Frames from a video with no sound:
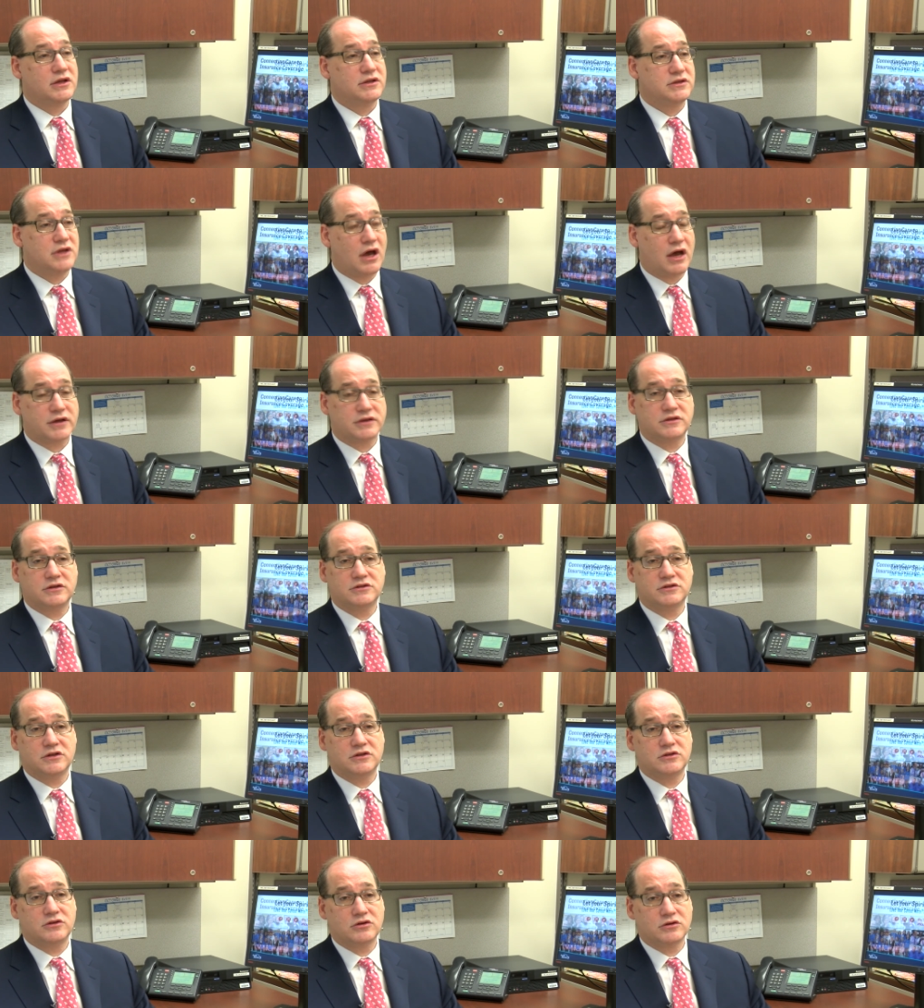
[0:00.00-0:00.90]

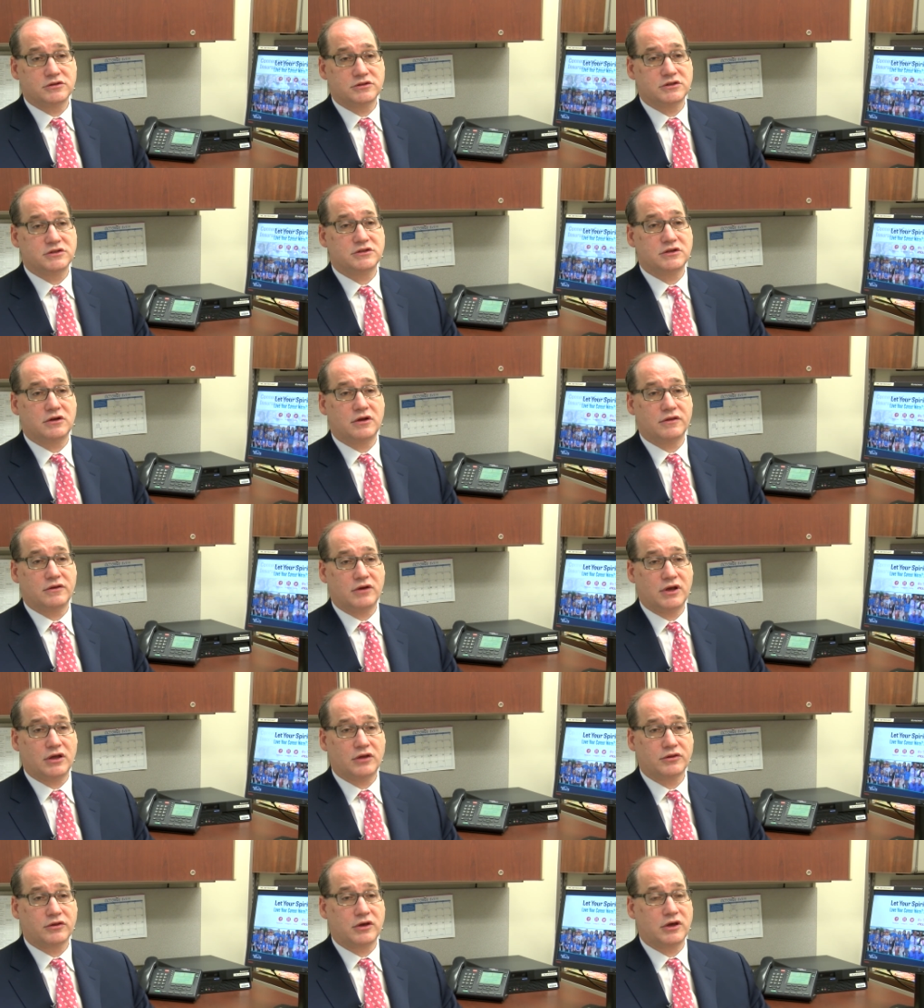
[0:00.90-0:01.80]
doctors and nurses and other
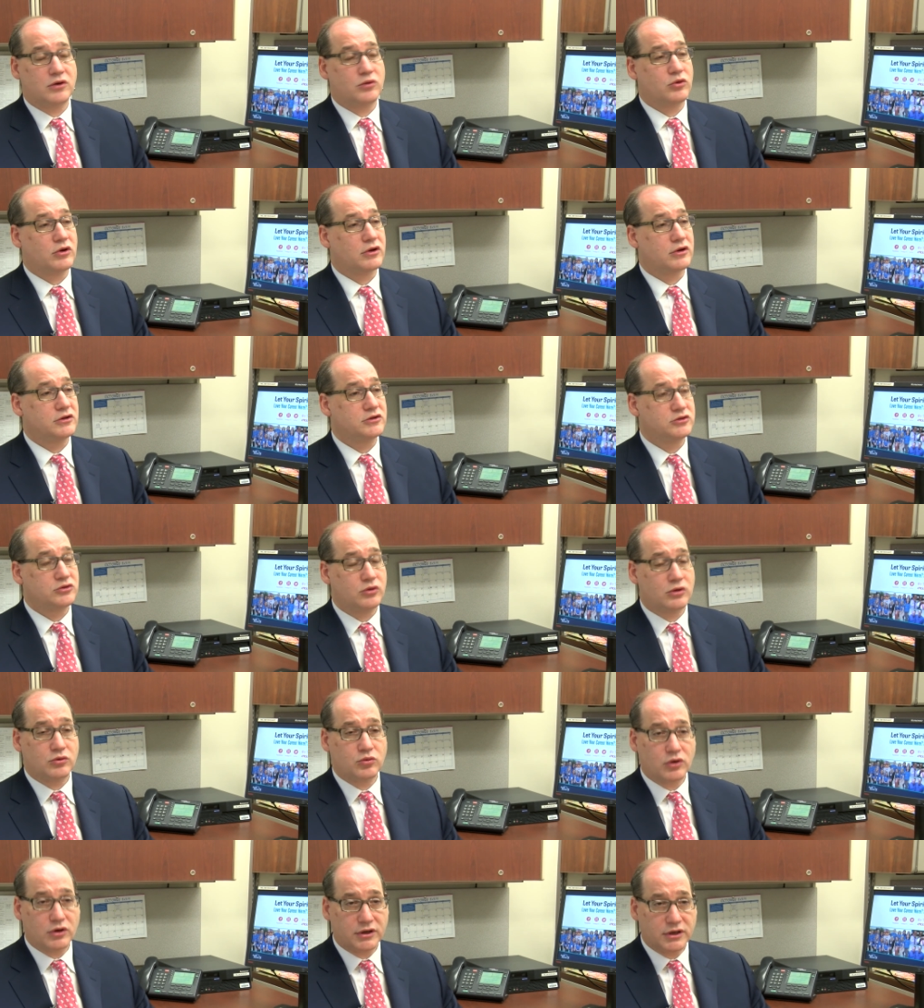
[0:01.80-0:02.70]
healthcare workers who
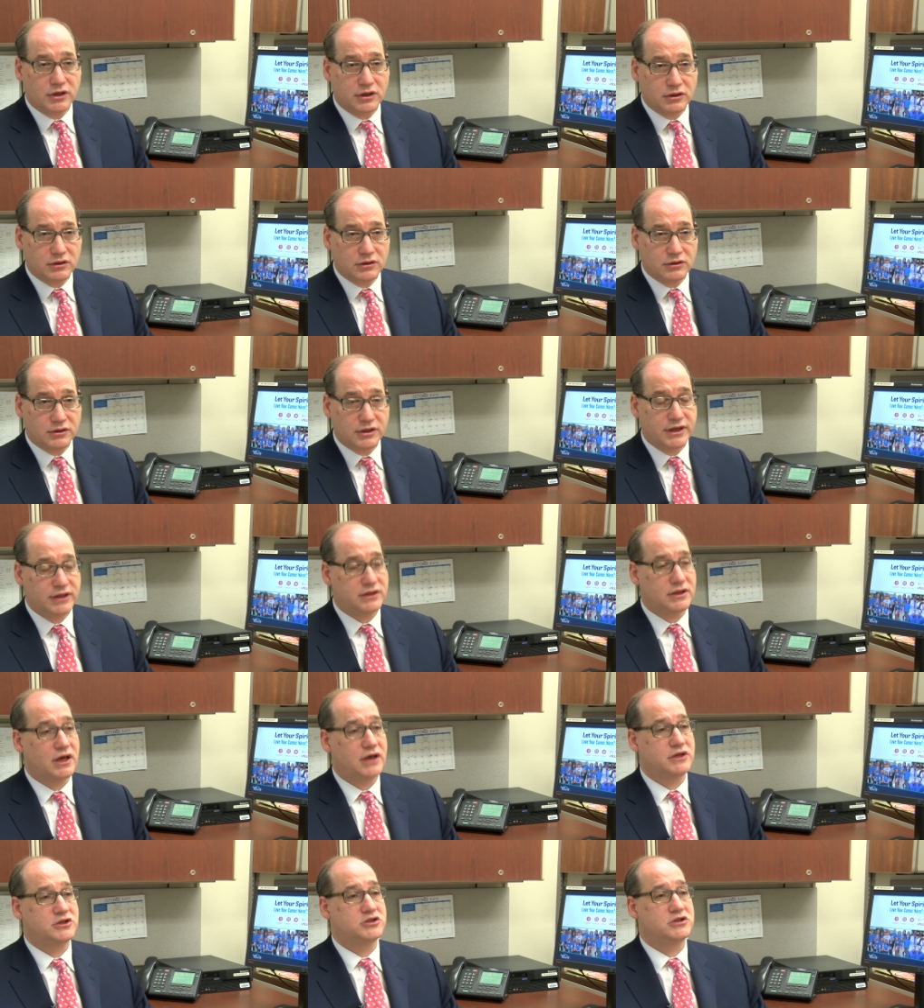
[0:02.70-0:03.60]
are working late
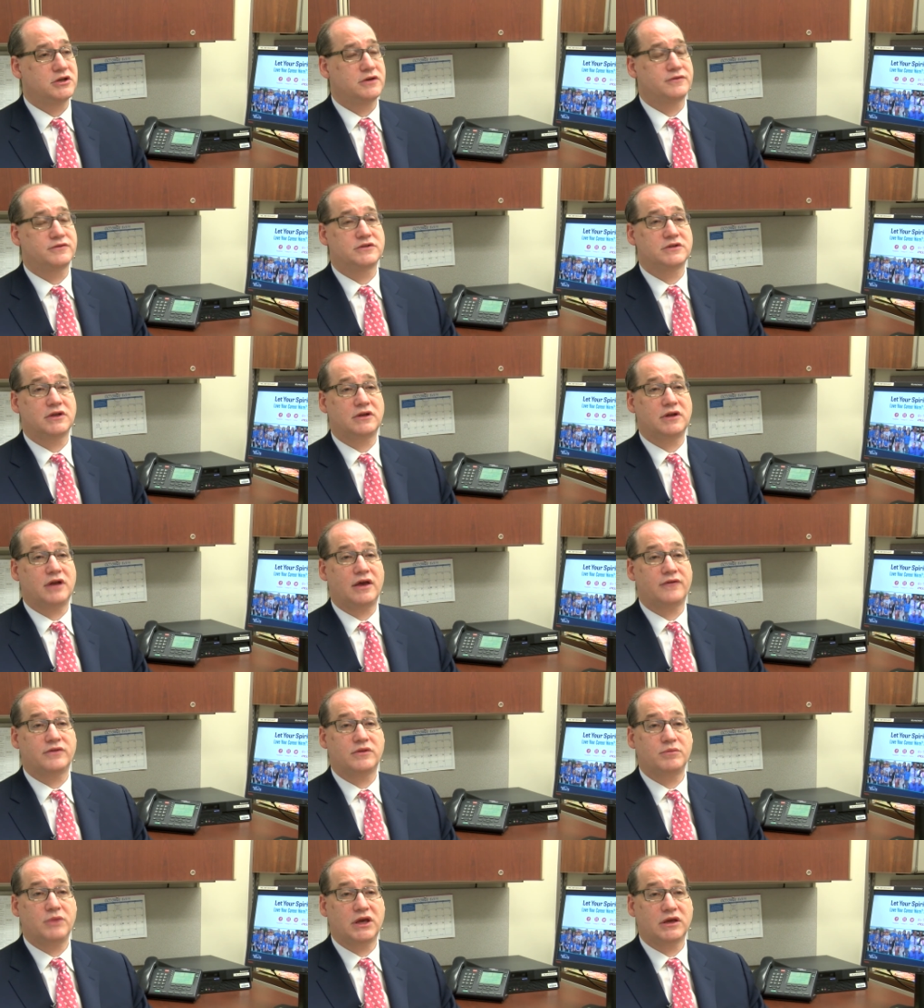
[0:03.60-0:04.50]
night shifts and
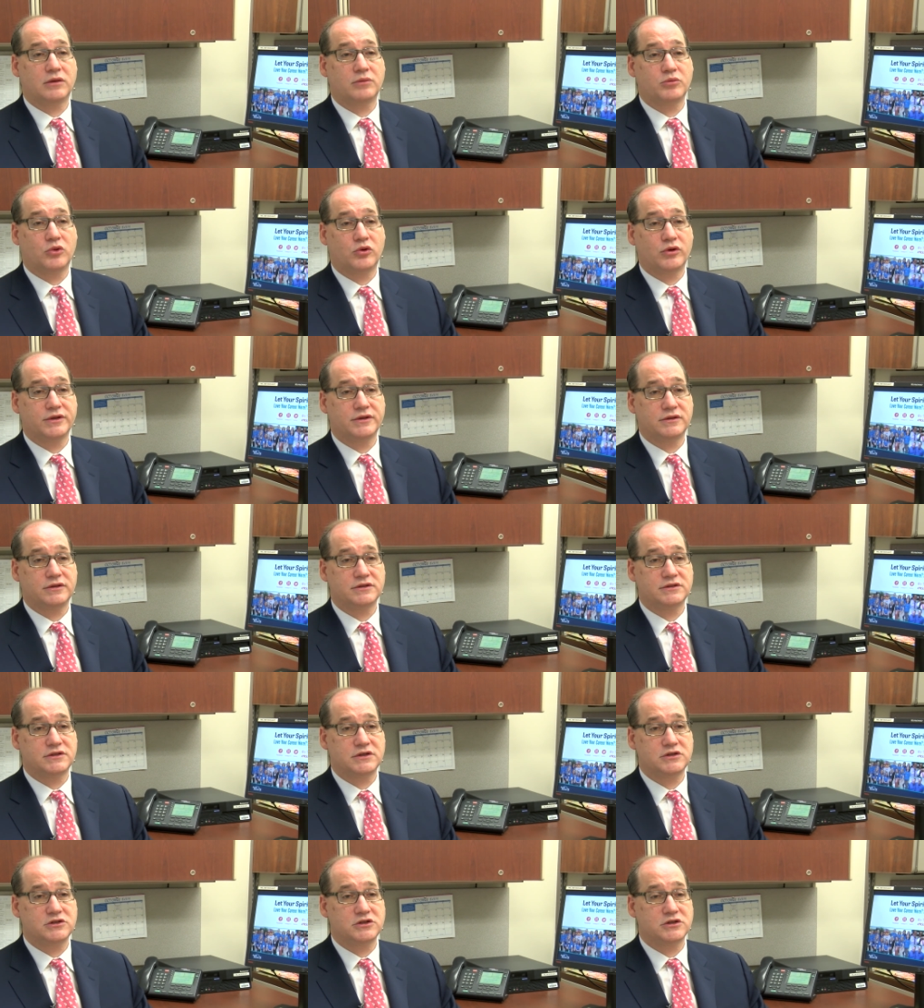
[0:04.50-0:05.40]
have to make important
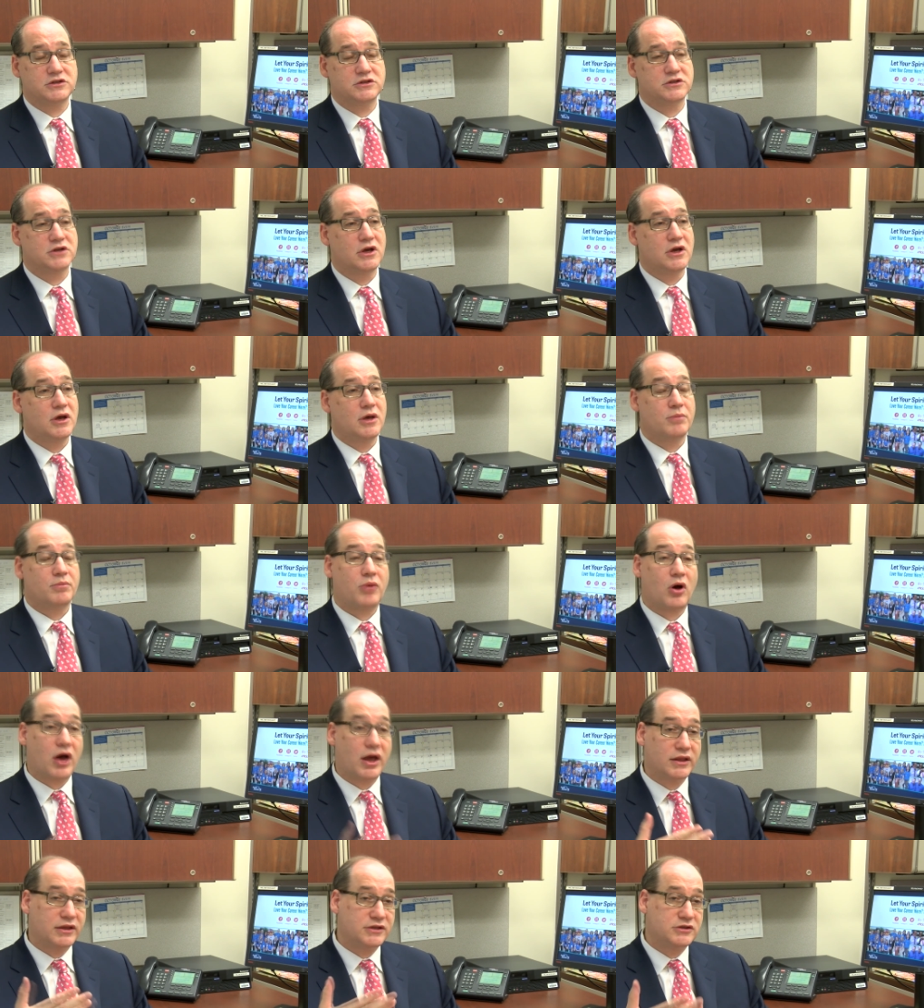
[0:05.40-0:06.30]
decisions,
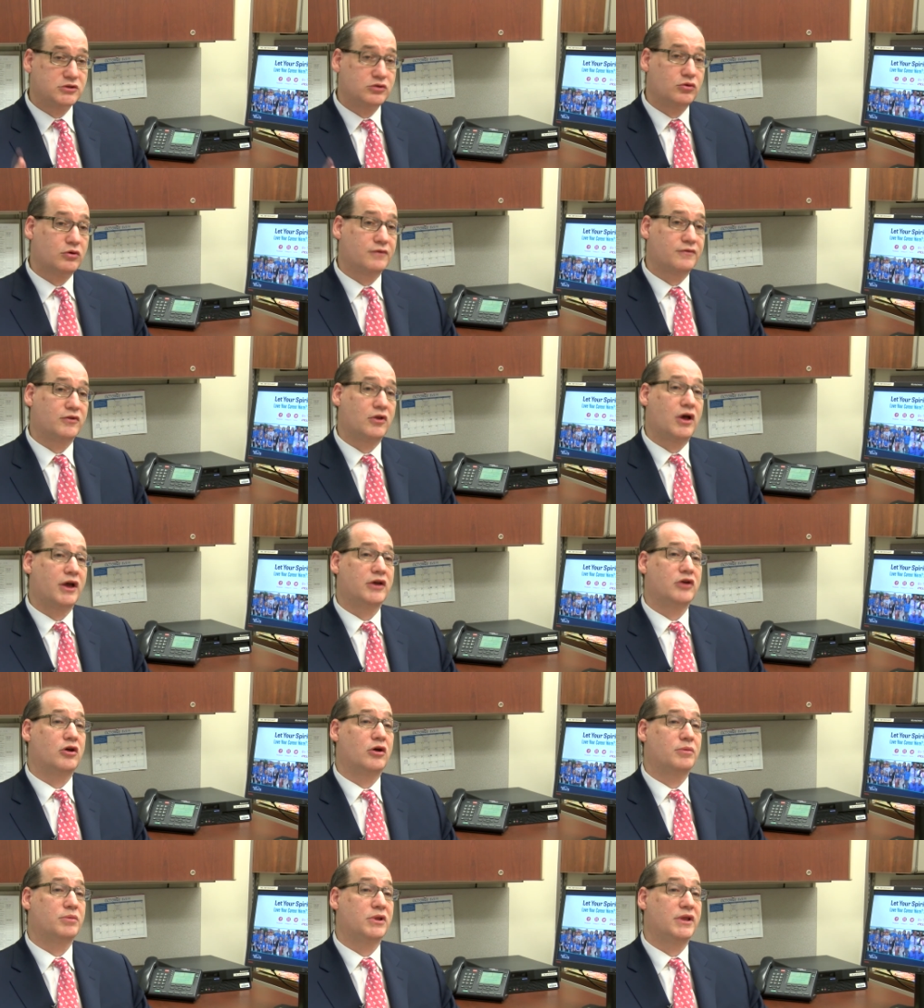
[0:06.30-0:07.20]
pilots who are flying our